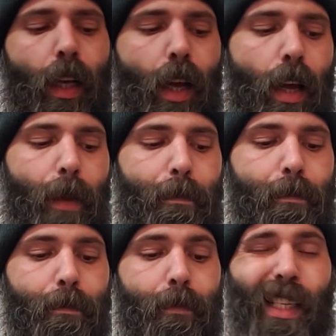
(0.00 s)

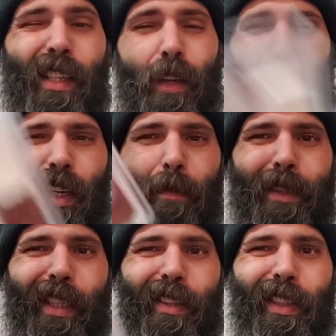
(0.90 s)
I'll give you an
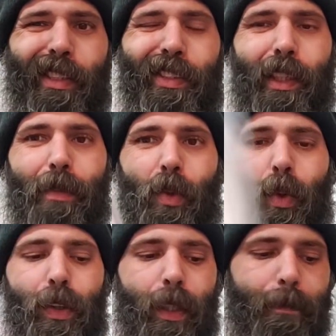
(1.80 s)
update on these, see if they're
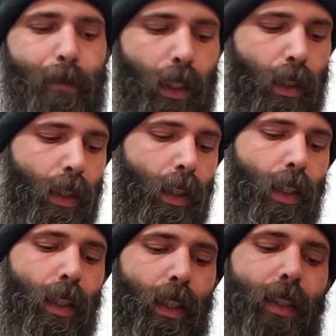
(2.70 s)
worth it.
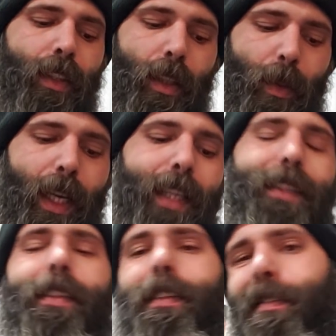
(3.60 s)
Because
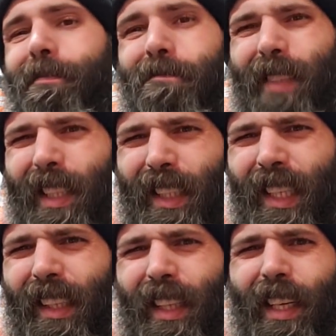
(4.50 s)
otherwise, a
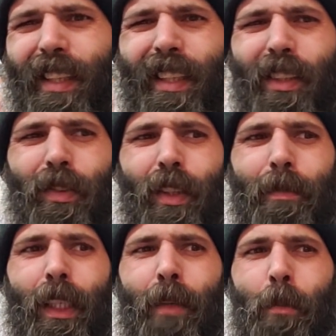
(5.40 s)
kit like this
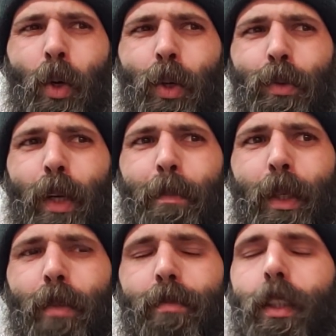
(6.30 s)
from a more
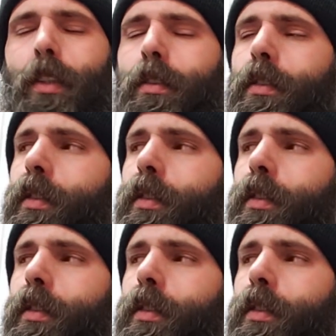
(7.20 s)
reputable,